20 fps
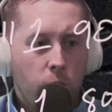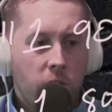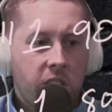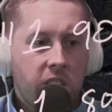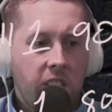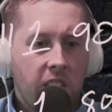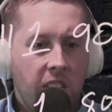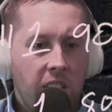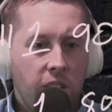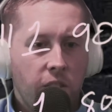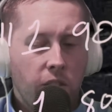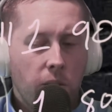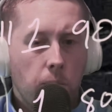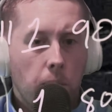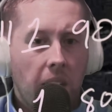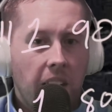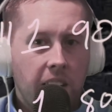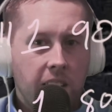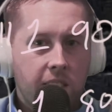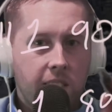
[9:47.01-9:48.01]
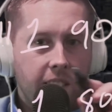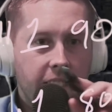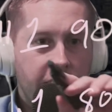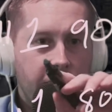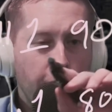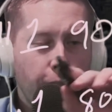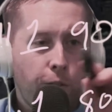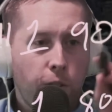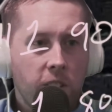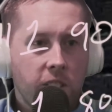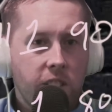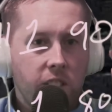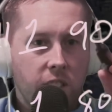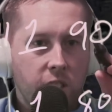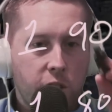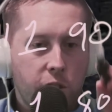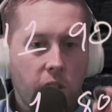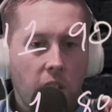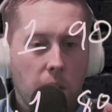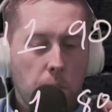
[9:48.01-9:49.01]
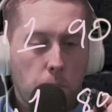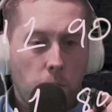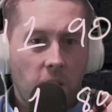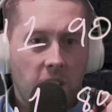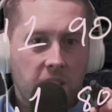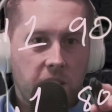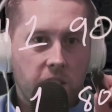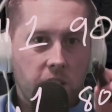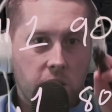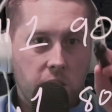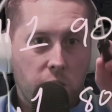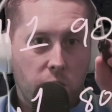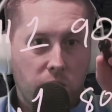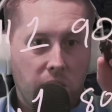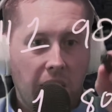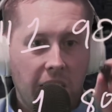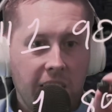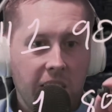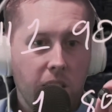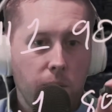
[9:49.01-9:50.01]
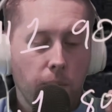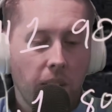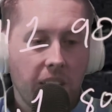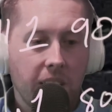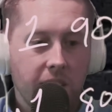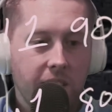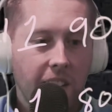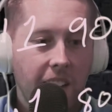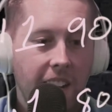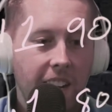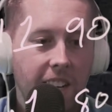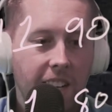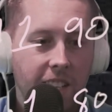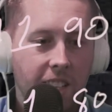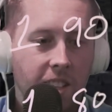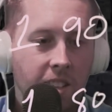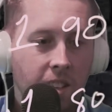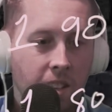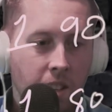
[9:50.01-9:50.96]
receive minus the difference in the strike prices. So 90 minus 80